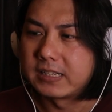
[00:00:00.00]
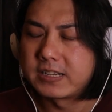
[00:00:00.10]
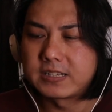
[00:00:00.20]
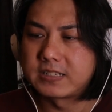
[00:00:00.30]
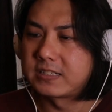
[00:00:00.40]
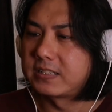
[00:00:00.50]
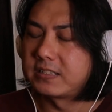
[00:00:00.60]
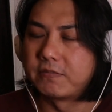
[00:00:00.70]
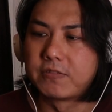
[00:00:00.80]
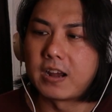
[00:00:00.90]
This
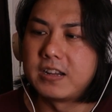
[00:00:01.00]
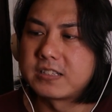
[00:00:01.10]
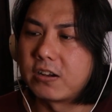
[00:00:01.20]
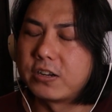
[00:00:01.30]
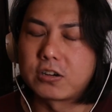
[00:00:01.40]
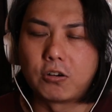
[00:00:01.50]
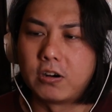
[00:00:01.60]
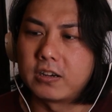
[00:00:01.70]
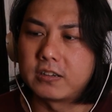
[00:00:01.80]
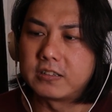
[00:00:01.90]
violin sound on the
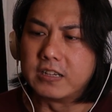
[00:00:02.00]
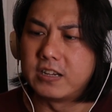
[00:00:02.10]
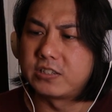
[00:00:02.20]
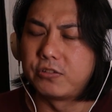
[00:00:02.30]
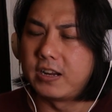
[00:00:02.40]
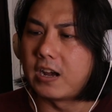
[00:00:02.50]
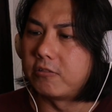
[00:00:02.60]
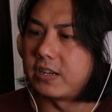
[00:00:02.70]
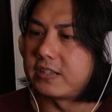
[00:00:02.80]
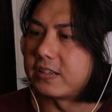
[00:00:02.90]
Korg is really
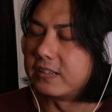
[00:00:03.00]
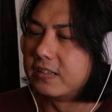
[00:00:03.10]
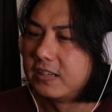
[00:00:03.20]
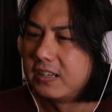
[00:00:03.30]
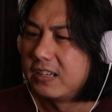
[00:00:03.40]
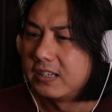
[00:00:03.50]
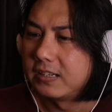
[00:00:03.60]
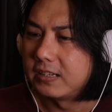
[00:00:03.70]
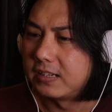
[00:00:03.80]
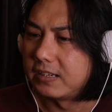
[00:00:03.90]
outdated.
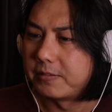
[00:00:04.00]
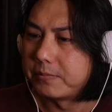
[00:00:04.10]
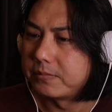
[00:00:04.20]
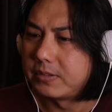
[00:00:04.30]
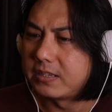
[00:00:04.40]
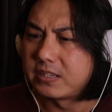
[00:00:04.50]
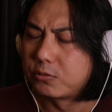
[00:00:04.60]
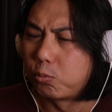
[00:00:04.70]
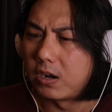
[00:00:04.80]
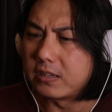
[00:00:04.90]
This
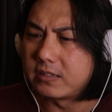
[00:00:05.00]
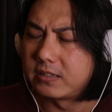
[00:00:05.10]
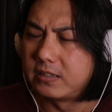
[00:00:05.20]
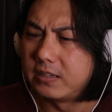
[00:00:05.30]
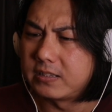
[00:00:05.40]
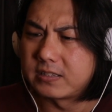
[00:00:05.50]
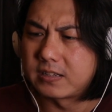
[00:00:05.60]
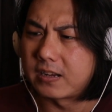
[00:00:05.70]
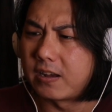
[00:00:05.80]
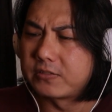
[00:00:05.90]
is
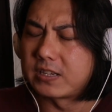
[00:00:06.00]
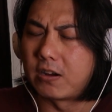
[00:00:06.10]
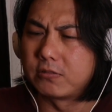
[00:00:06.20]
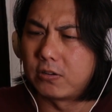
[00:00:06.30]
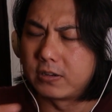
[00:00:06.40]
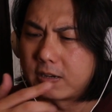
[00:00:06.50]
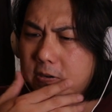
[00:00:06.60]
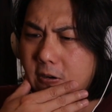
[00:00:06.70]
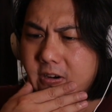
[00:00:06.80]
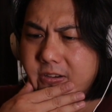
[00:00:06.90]
the kind of sound on the
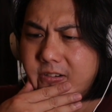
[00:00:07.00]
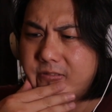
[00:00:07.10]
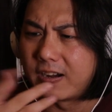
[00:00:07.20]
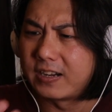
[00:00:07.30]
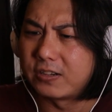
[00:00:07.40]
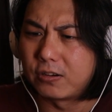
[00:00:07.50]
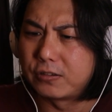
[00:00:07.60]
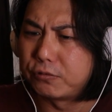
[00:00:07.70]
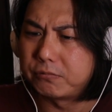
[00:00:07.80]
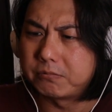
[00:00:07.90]
Korg you'll find
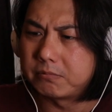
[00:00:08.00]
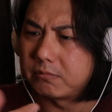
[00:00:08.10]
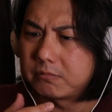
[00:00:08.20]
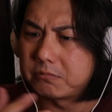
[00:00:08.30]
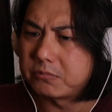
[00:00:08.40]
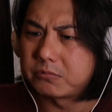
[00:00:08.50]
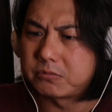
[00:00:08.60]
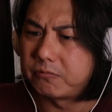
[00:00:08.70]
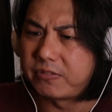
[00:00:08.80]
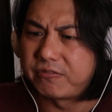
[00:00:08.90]
on
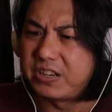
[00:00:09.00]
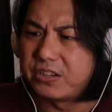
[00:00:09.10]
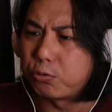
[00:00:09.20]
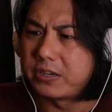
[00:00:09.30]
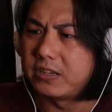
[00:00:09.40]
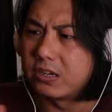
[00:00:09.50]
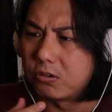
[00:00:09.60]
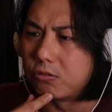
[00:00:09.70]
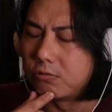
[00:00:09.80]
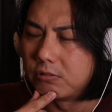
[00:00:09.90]

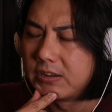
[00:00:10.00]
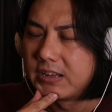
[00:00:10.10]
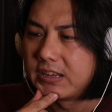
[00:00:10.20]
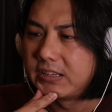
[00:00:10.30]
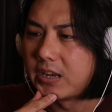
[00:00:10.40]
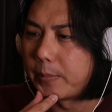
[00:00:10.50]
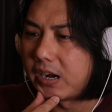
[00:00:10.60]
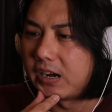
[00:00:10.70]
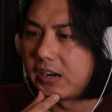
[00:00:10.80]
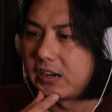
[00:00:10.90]
15-20-year-old
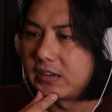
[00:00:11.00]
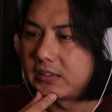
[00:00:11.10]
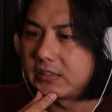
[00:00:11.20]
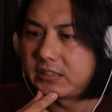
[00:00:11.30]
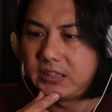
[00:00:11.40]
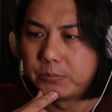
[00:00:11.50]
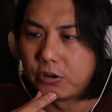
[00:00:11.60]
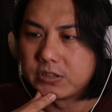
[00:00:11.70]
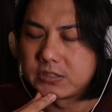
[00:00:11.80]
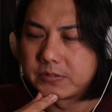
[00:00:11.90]
Yamaha
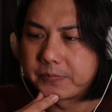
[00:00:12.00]
keyboards.